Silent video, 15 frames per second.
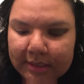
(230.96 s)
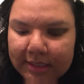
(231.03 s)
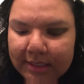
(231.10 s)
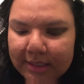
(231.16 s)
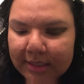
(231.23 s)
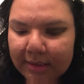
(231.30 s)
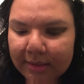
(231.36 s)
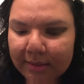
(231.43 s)

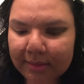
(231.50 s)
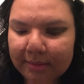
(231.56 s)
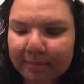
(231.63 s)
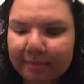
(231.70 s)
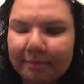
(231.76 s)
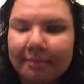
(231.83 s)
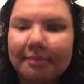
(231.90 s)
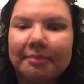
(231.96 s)
Just so
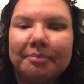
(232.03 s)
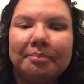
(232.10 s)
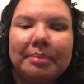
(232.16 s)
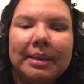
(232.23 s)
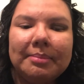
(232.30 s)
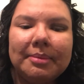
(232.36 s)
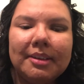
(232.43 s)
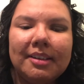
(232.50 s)

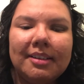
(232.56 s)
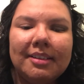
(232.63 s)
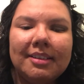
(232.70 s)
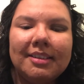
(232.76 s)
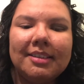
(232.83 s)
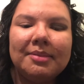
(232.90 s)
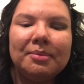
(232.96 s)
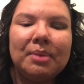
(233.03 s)
people
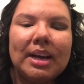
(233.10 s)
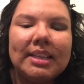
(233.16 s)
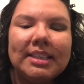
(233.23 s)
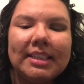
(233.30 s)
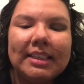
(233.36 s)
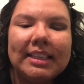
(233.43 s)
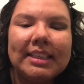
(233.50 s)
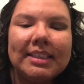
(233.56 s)

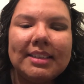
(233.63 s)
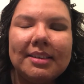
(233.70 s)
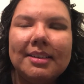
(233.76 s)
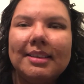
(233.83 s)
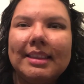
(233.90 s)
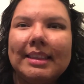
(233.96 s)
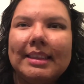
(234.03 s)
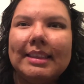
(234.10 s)
watching this
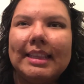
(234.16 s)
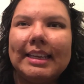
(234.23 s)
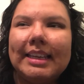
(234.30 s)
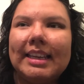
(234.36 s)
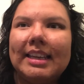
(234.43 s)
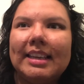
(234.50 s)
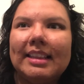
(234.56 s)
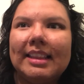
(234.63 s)
aren't
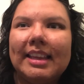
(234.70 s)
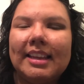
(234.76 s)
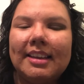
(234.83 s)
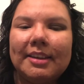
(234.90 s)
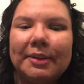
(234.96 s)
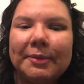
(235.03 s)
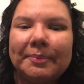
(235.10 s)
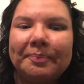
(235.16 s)
thinking
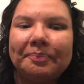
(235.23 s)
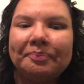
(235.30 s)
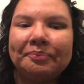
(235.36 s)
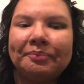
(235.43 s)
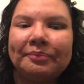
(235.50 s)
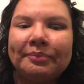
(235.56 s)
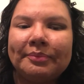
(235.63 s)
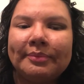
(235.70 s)
like,
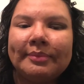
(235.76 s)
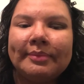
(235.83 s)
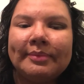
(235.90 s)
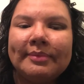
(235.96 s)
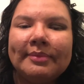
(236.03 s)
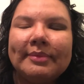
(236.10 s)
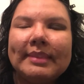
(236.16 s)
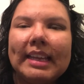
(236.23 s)

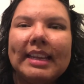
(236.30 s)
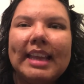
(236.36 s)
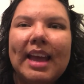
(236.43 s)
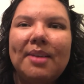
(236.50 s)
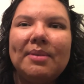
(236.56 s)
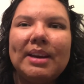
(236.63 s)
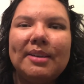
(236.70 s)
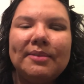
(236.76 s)

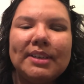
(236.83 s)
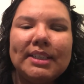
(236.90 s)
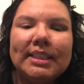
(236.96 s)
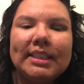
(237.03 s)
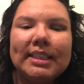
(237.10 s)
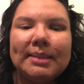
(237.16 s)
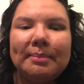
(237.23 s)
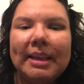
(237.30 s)
yeah, whatever,
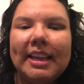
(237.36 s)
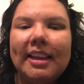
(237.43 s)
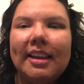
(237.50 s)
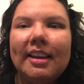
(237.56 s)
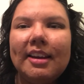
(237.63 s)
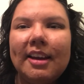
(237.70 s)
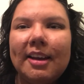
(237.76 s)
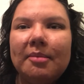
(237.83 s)
she's just
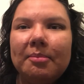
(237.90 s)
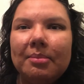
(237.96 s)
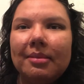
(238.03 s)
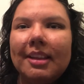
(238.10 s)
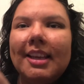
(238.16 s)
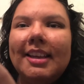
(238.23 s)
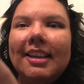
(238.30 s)
making it up.